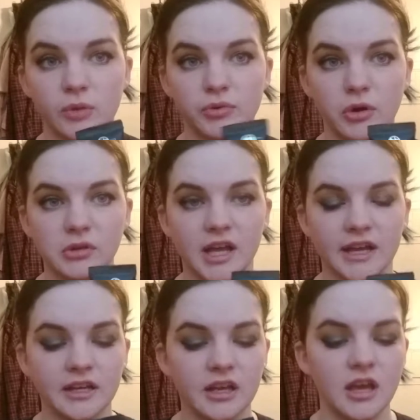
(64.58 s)
Pro
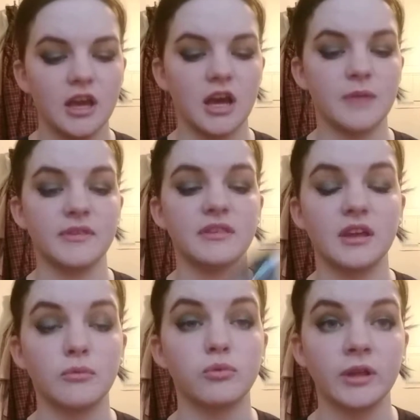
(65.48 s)
line. This is
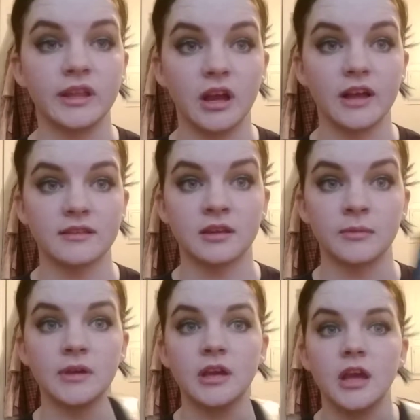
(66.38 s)
a really
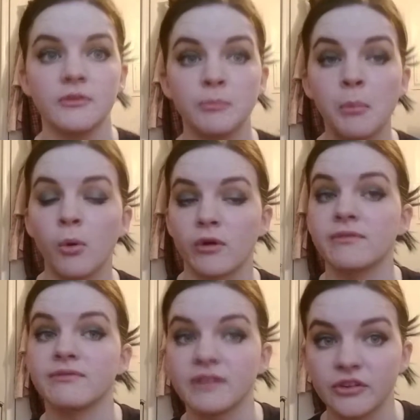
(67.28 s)
awesome pore
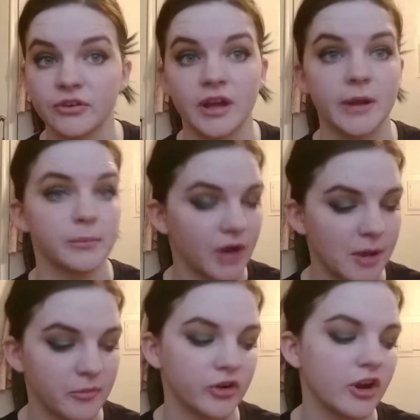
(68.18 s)
filler, not a
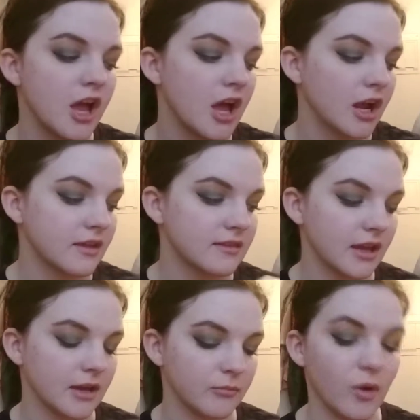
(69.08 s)
primer, because,
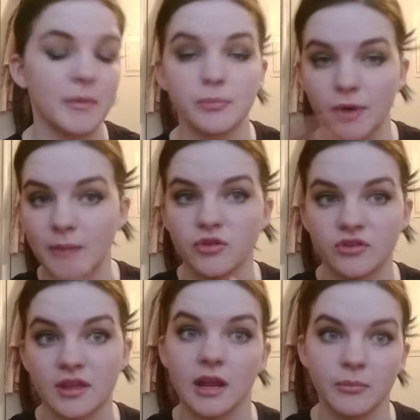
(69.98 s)
well, I mean, it primes your
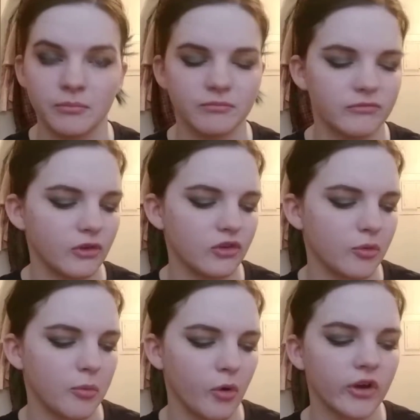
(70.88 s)
skin and fills your
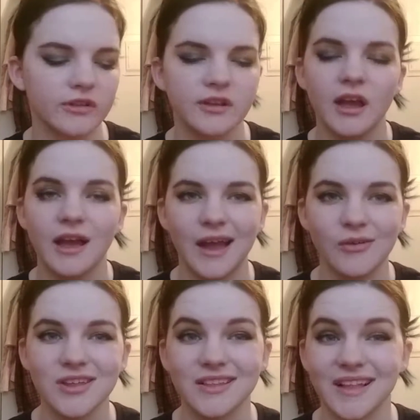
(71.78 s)
pores. I
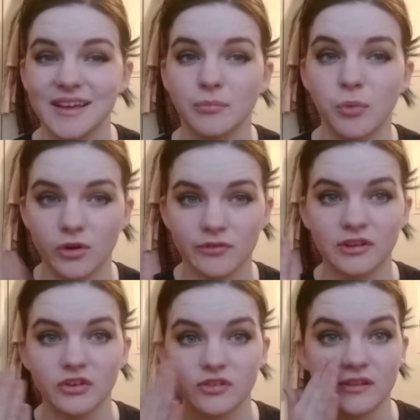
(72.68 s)
really like pore
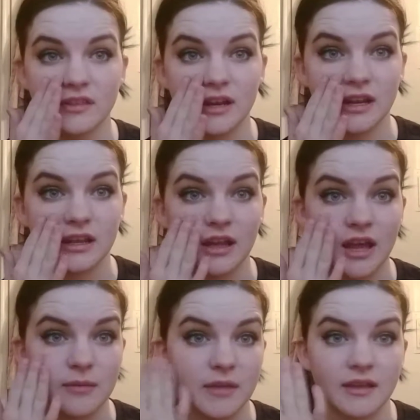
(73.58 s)
fillers because then it kind
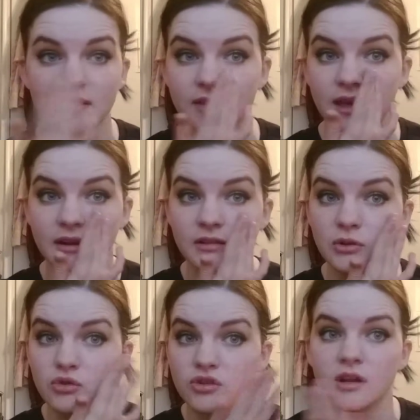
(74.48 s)
of makes that
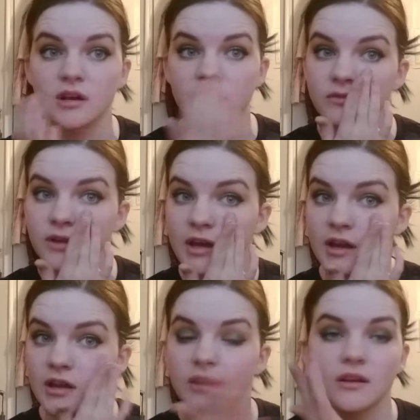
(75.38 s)
illusion of
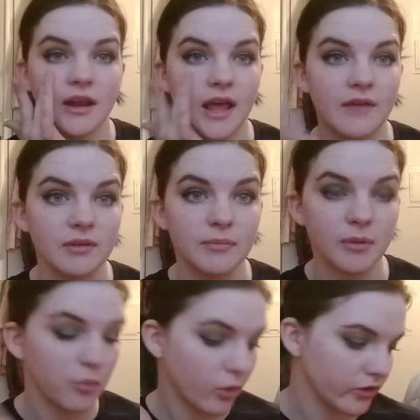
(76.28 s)
not having
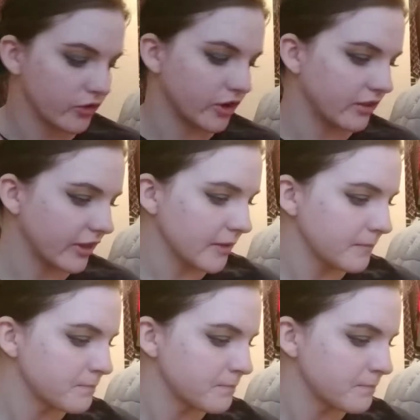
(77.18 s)
big pores or anything.